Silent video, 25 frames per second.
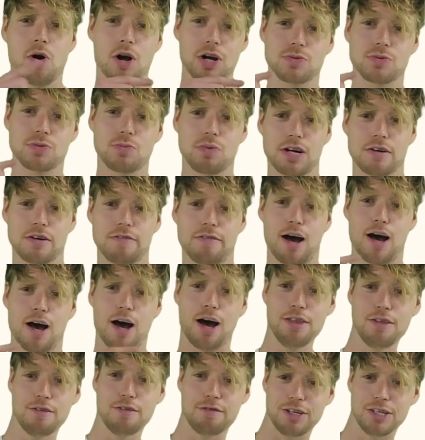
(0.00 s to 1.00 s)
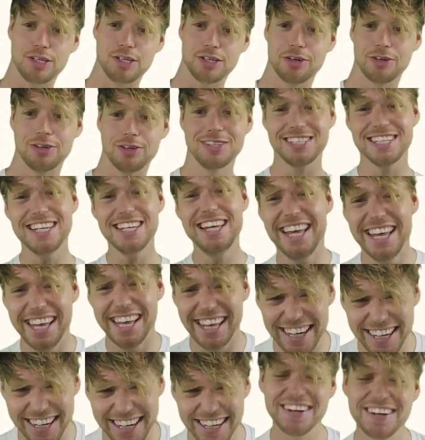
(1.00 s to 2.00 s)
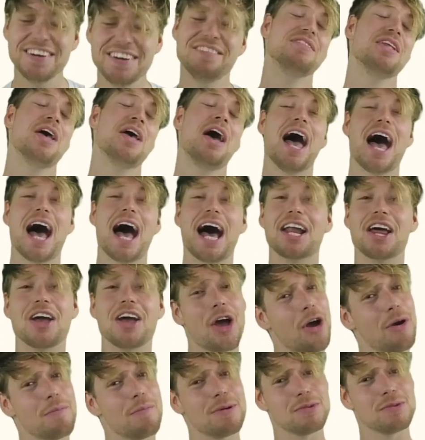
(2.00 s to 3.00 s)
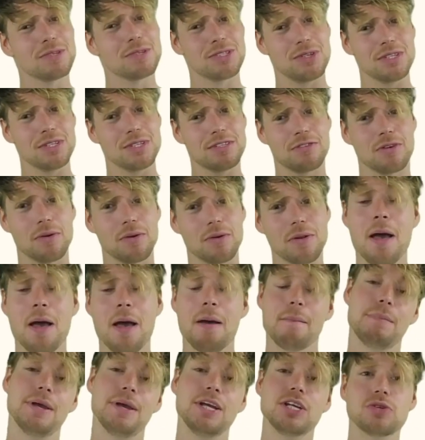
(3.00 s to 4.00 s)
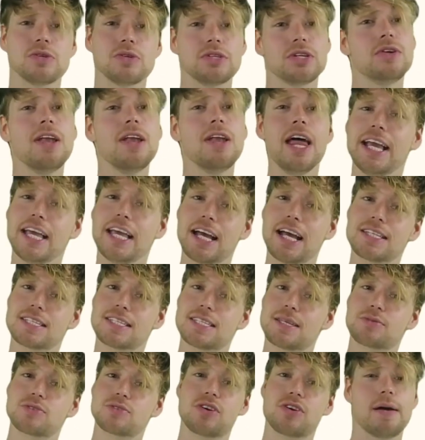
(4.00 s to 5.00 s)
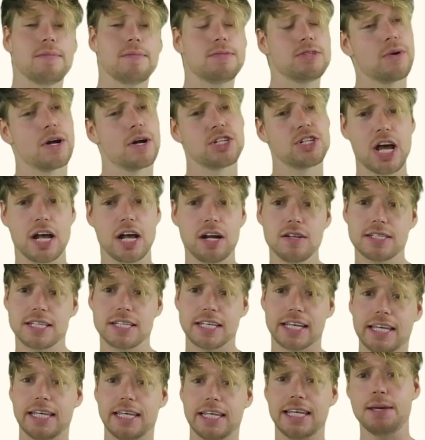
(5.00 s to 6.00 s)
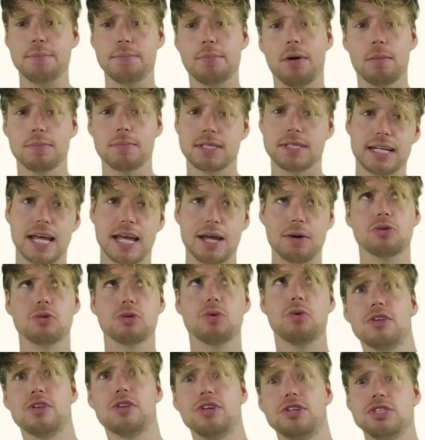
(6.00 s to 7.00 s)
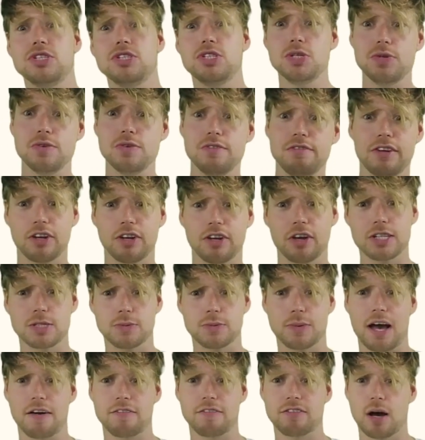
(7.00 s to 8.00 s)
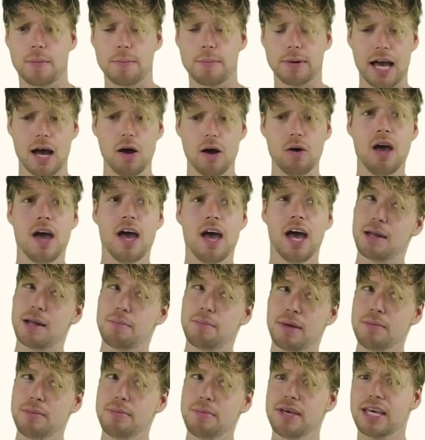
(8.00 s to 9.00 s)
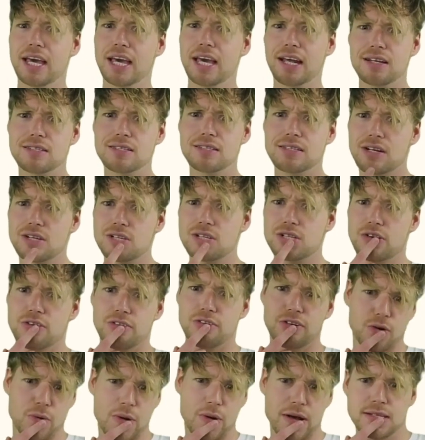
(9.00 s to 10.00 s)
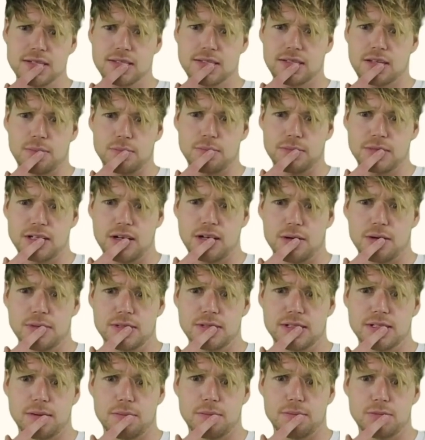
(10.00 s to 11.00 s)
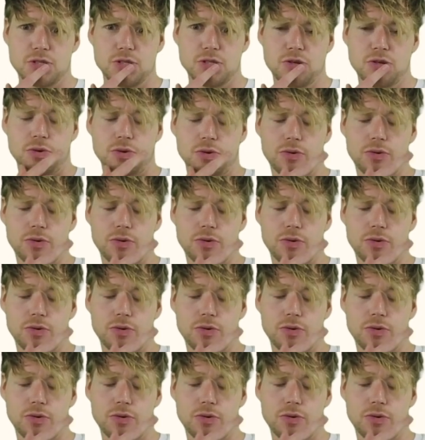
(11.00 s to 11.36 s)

one of our other videos. And I hope it was useful. Make sure you like and subscribe to our channel to keep up to date with all the new videos we have coming out. And maybe get in touch to request some too.